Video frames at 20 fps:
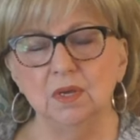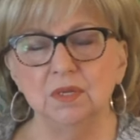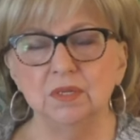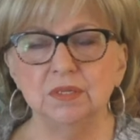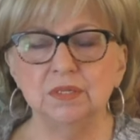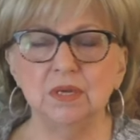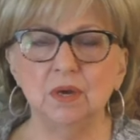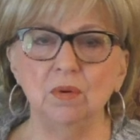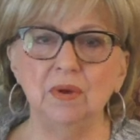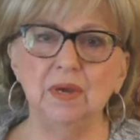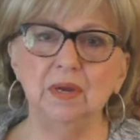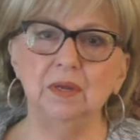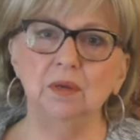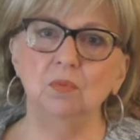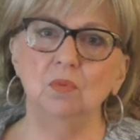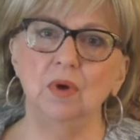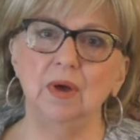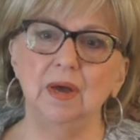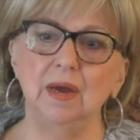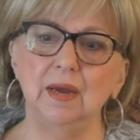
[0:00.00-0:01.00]
So
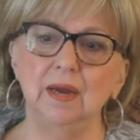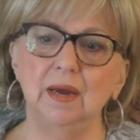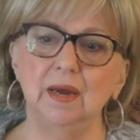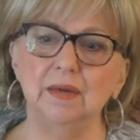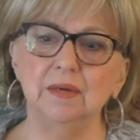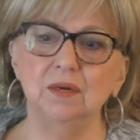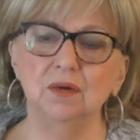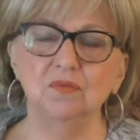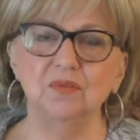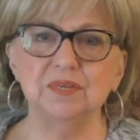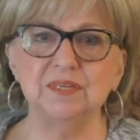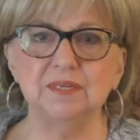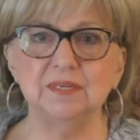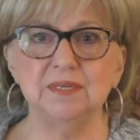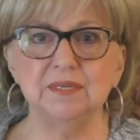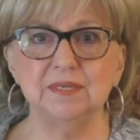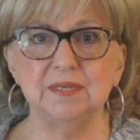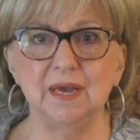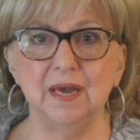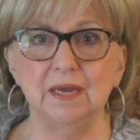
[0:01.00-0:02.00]
anyway, I know this
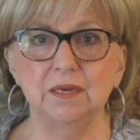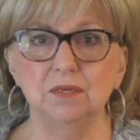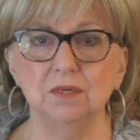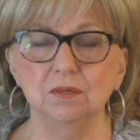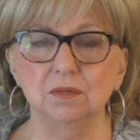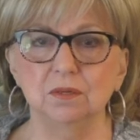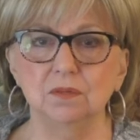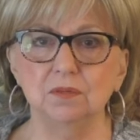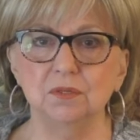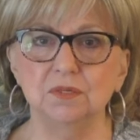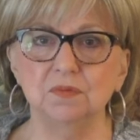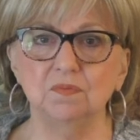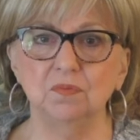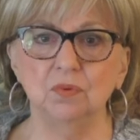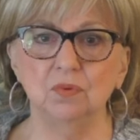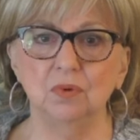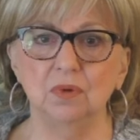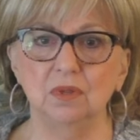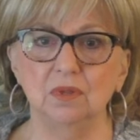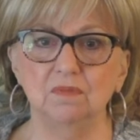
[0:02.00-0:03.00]
is sad news for
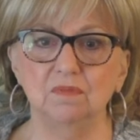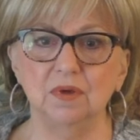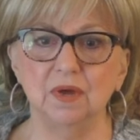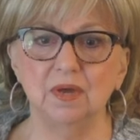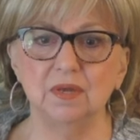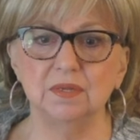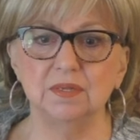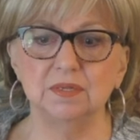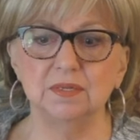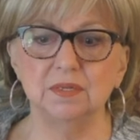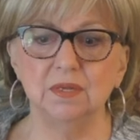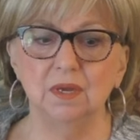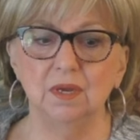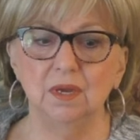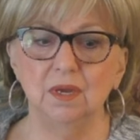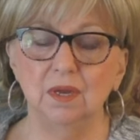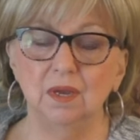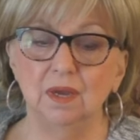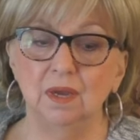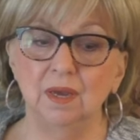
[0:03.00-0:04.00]
all of us,
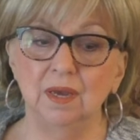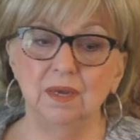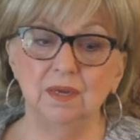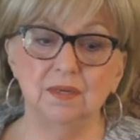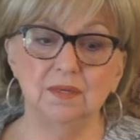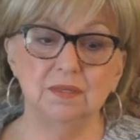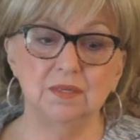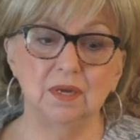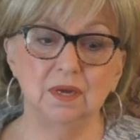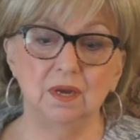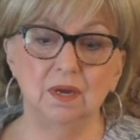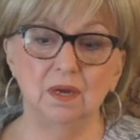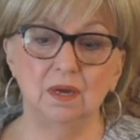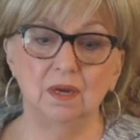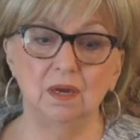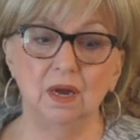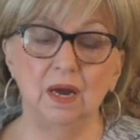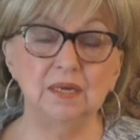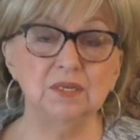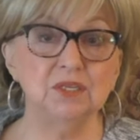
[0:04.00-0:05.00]
and
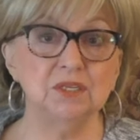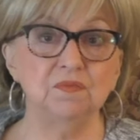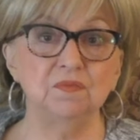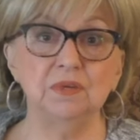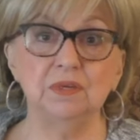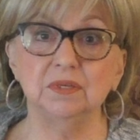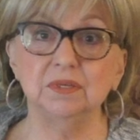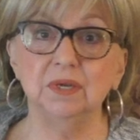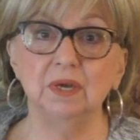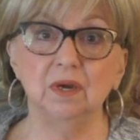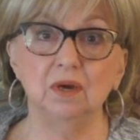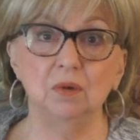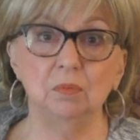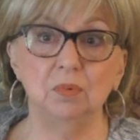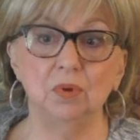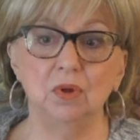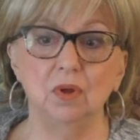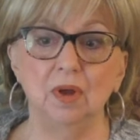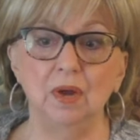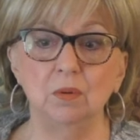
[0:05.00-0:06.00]
uh, I just feel
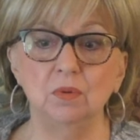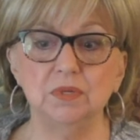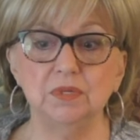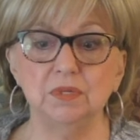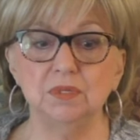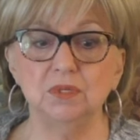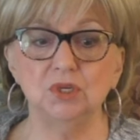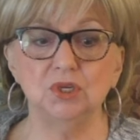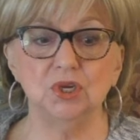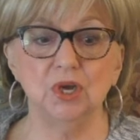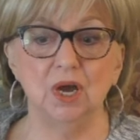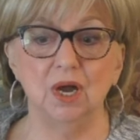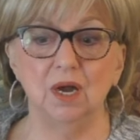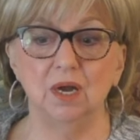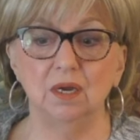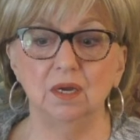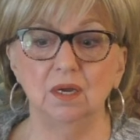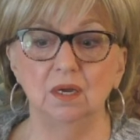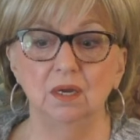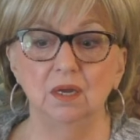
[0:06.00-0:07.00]
terrible. I was in
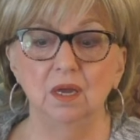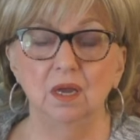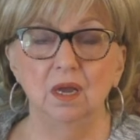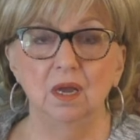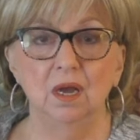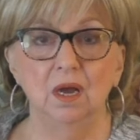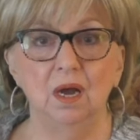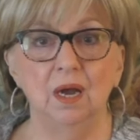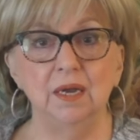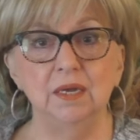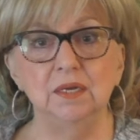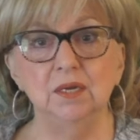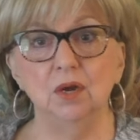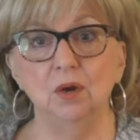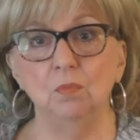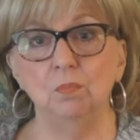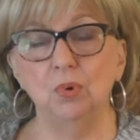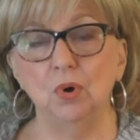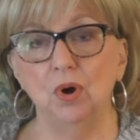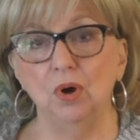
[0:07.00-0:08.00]
shock. I
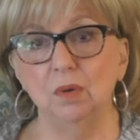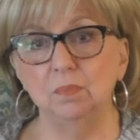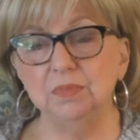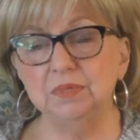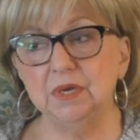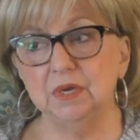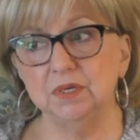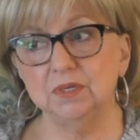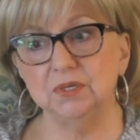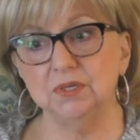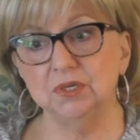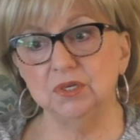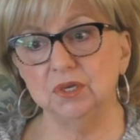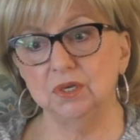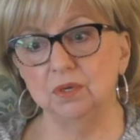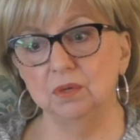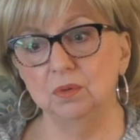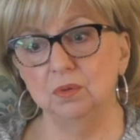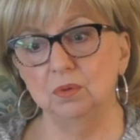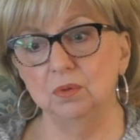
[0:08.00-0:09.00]
know Barb does
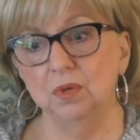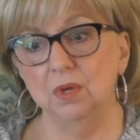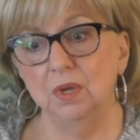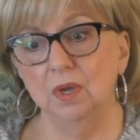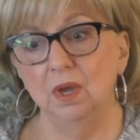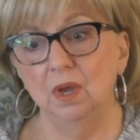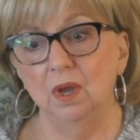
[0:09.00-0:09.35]
too.